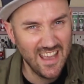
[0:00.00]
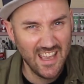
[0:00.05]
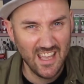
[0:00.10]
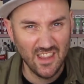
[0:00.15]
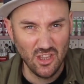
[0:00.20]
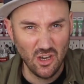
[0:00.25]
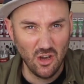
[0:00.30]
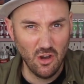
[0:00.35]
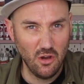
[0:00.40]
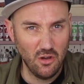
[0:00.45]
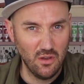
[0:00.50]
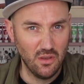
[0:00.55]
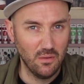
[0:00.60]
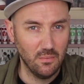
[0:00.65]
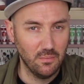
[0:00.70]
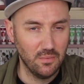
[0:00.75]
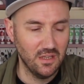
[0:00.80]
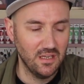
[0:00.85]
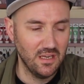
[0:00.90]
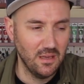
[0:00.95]
in the
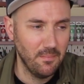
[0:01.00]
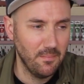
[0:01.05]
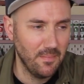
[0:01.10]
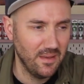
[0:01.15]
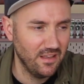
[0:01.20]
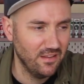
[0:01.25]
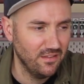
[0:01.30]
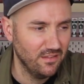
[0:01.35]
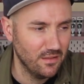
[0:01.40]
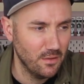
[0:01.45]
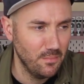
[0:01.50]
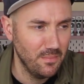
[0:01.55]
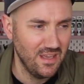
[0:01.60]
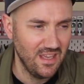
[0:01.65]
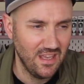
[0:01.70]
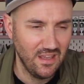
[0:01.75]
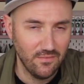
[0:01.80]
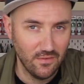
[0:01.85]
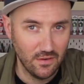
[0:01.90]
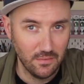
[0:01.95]
hope that it makes them
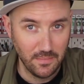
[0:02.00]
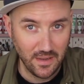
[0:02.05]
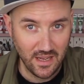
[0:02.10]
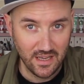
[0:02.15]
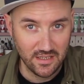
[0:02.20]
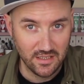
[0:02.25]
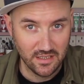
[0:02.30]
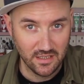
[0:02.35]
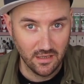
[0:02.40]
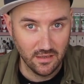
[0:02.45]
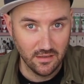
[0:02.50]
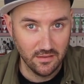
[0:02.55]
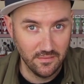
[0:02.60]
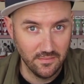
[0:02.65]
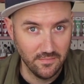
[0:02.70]
even better.